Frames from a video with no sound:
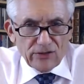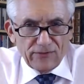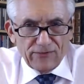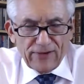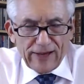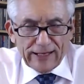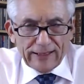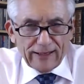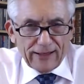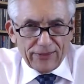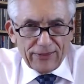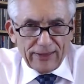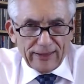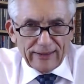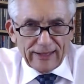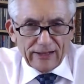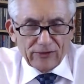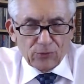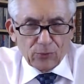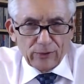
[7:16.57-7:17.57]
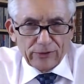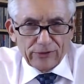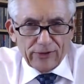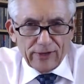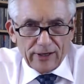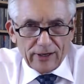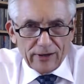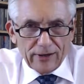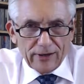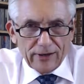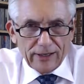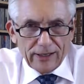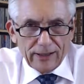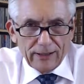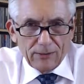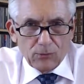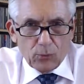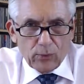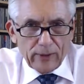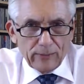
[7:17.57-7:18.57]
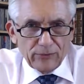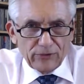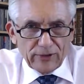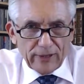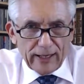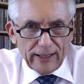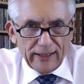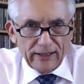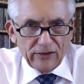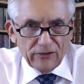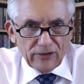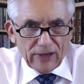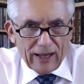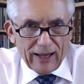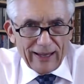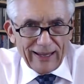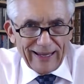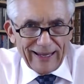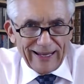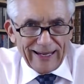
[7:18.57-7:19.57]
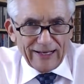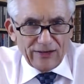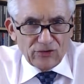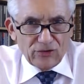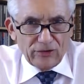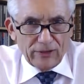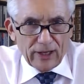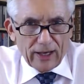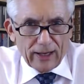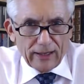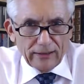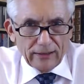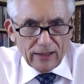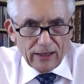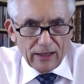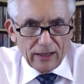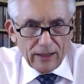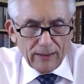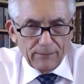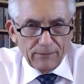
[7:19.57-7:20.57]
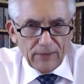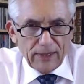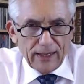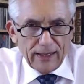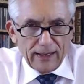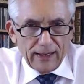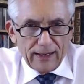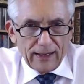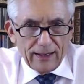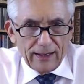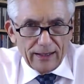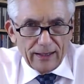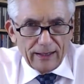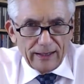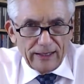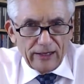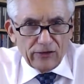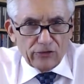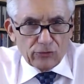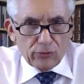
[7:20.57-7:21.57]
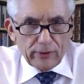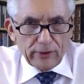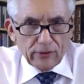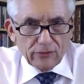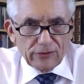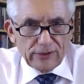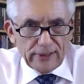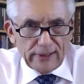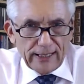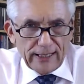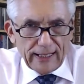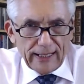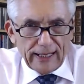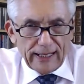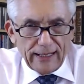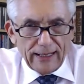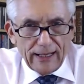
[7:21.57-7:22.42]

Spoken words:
In fact, I think that's what their website is, IH.com. Israel Today,